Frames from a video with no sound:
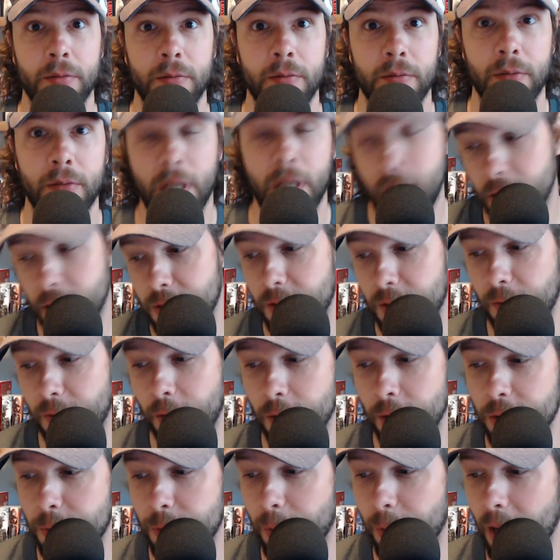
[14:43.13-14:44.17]
He gets the
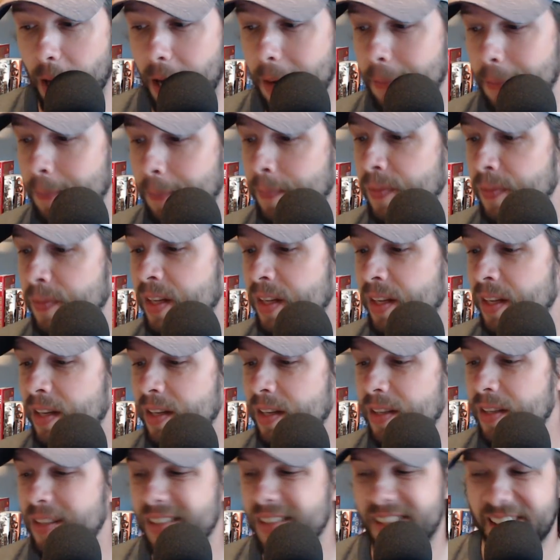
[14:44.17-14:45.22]
first spot.
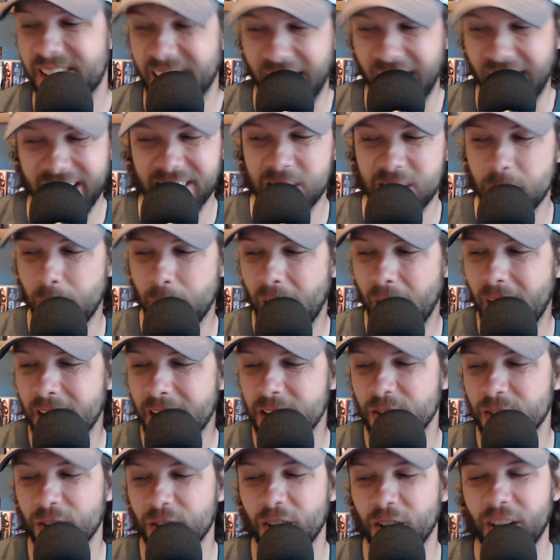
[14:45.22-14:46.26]
Second spot,
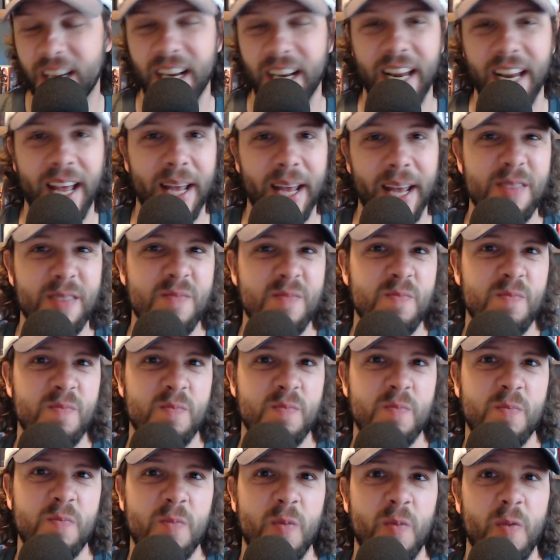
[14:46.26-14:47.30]
you're looking at
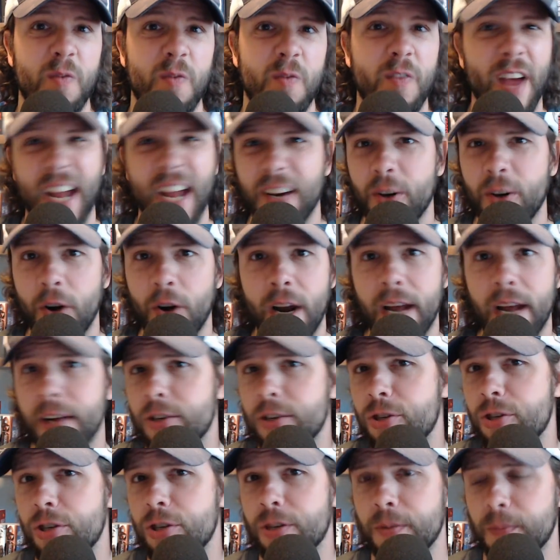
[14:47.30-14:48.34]
Van Der
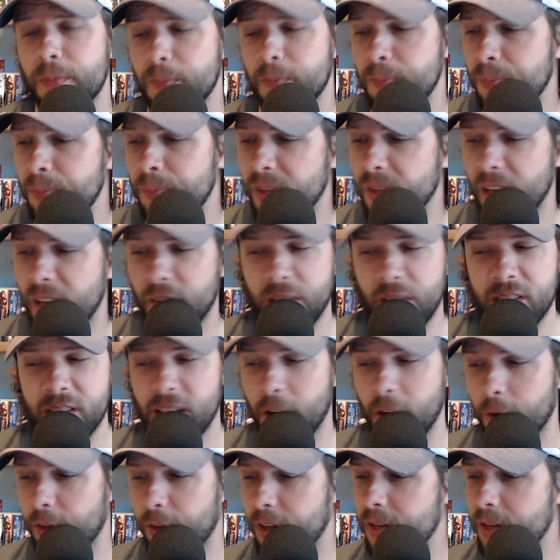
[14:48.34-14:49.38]
Esch, if he's
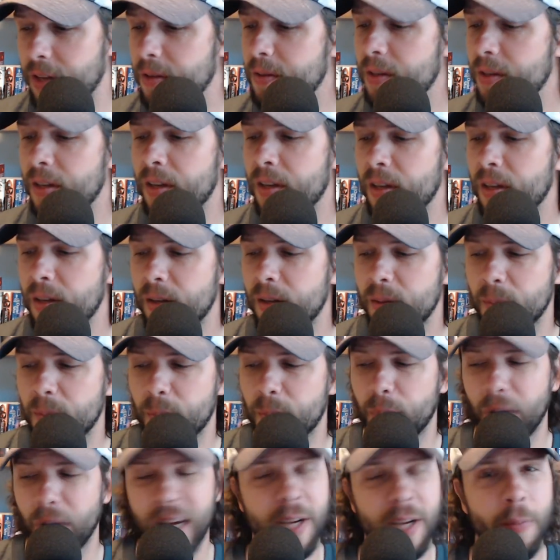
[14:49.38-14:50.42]
healthy,
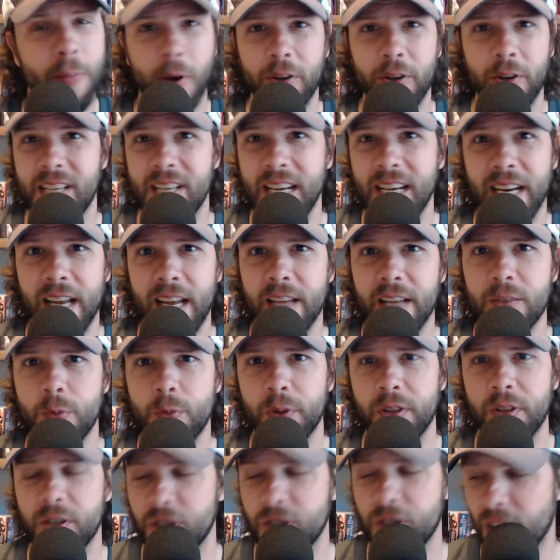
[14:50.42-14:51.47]
Blake Martinez
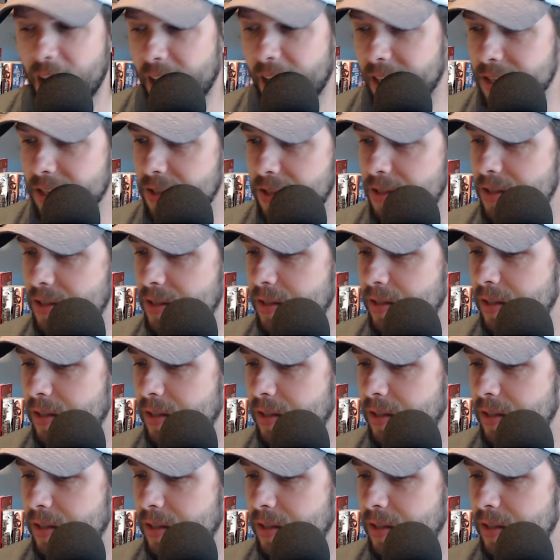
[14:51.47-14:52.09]
with the Giants,